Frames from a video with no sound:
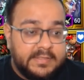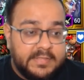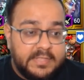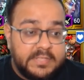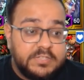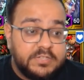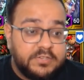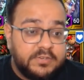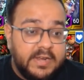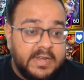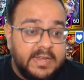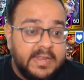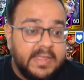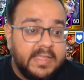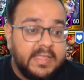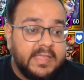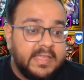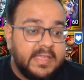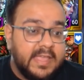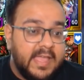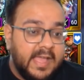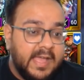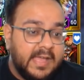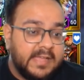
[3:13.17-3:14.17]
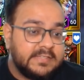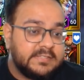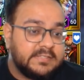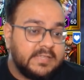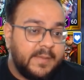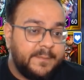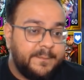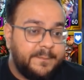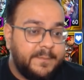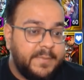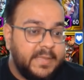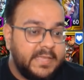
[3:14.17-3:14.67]
This relic has
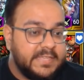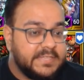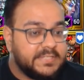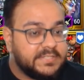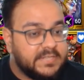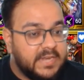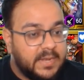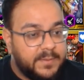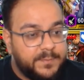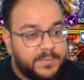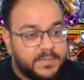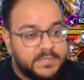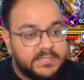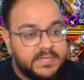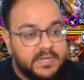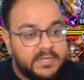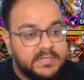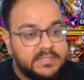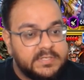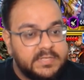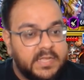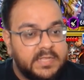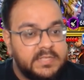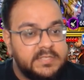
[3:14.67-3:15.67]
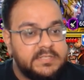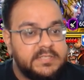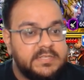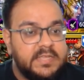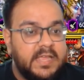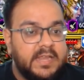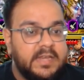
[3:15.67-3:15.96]
a base 10% chance,